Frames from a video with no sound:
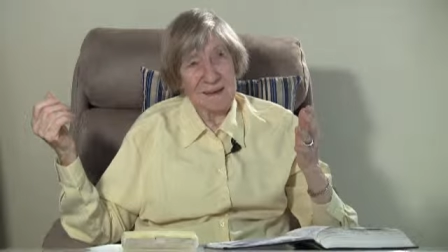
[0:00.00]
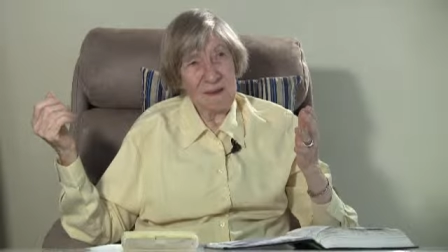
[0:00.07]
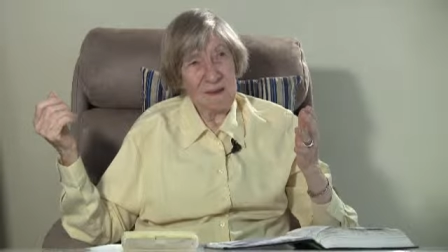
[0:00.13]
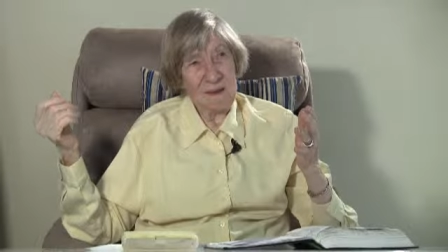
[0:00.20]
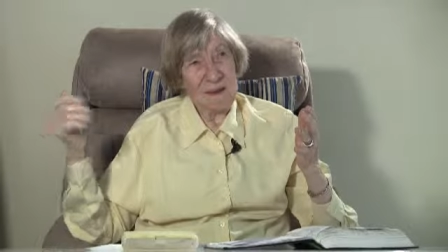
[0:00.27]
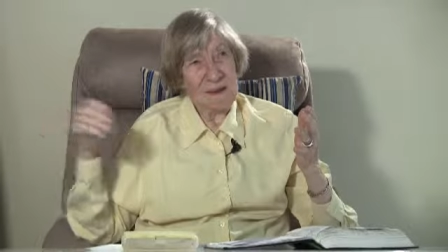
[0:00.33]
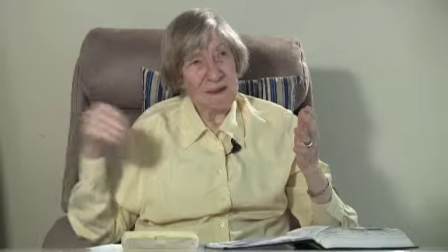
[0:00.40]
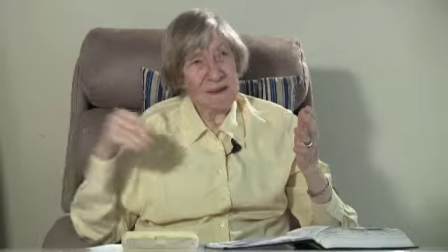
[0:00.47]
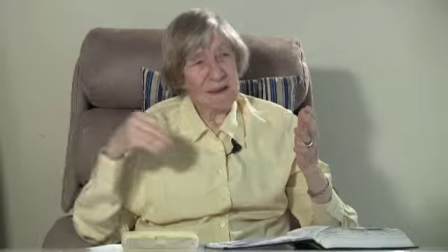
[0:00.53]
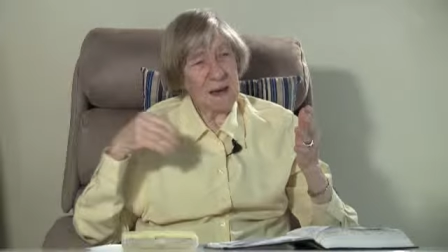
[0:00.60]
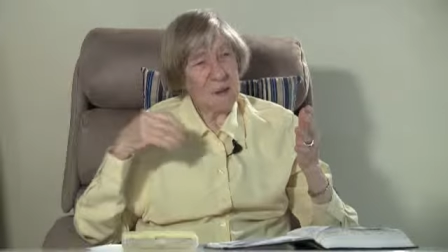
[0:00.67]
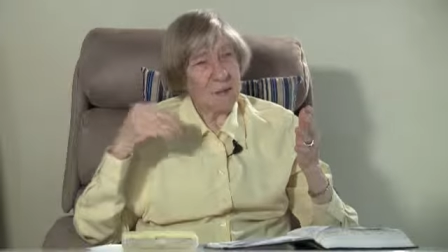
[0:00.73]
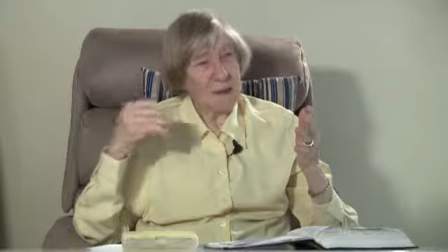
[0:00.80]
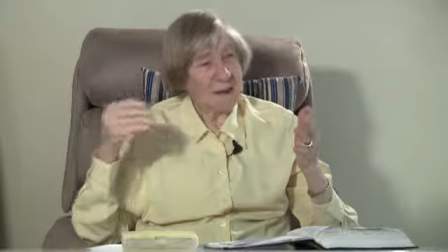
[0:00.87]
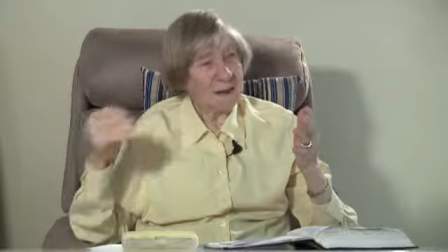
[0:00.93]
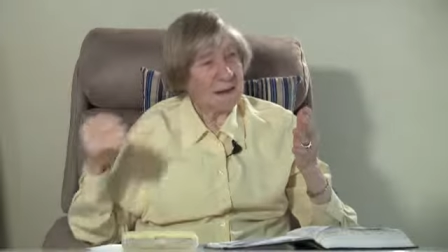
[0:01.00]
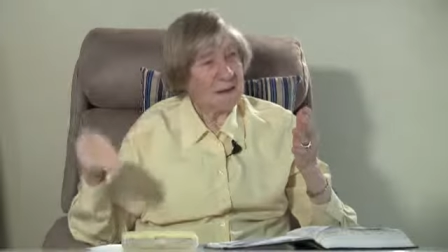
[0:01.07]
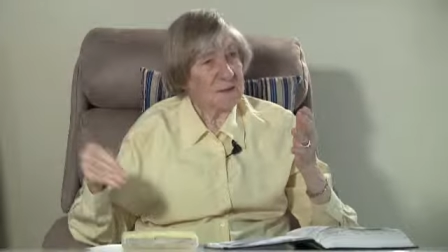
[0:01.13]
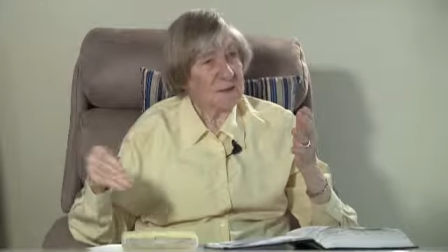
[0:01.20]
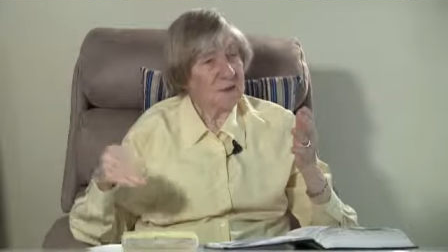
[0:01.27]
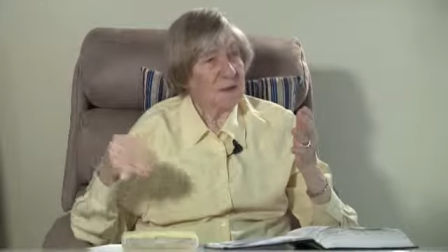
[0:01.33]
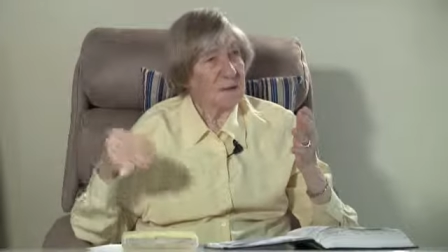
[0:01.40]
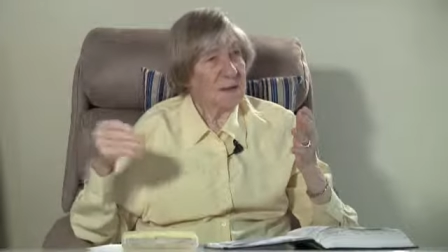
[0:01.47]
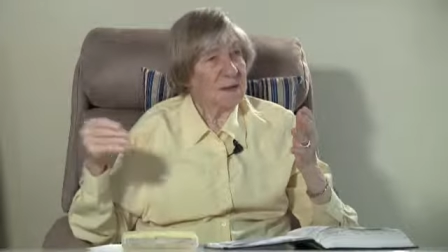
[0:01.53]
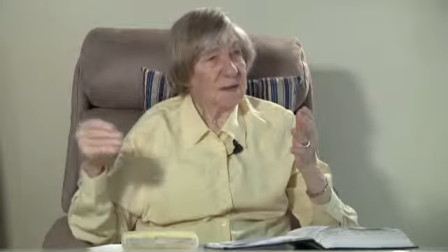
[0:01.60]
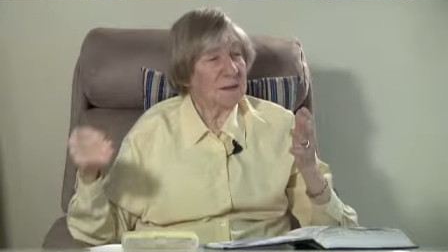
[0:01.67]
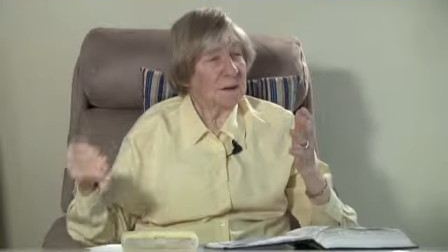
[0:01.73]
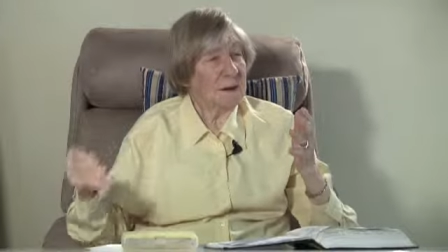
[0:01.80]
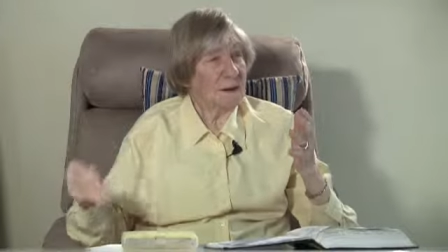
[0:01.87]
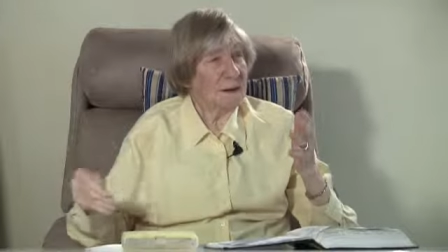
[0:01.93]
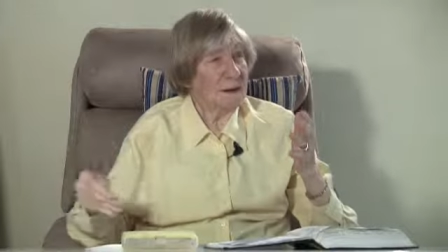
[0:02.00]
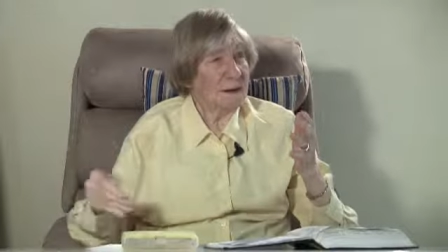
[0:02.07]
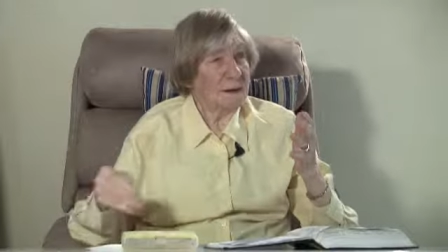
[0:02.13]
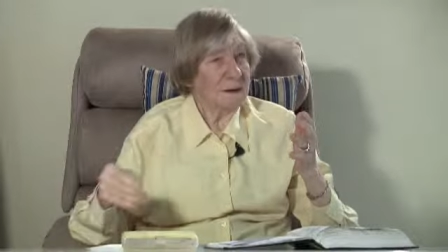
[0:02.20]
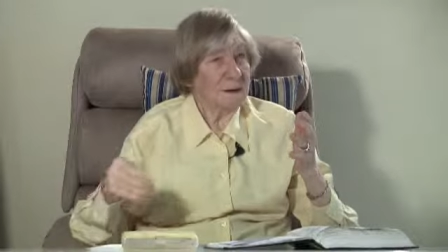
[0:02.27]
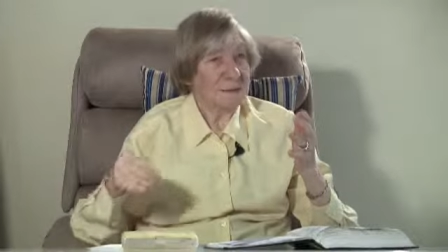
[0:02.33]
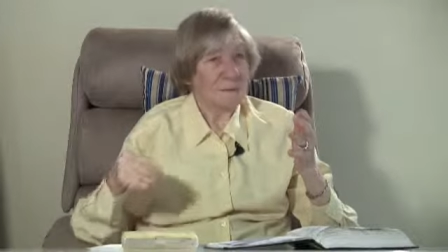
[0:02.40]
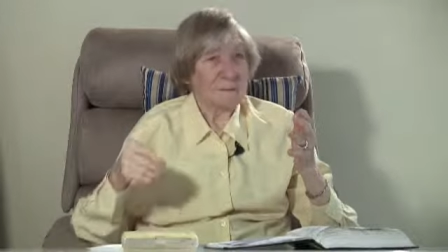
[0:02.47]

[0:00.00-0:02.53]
you're coming against the grace of God.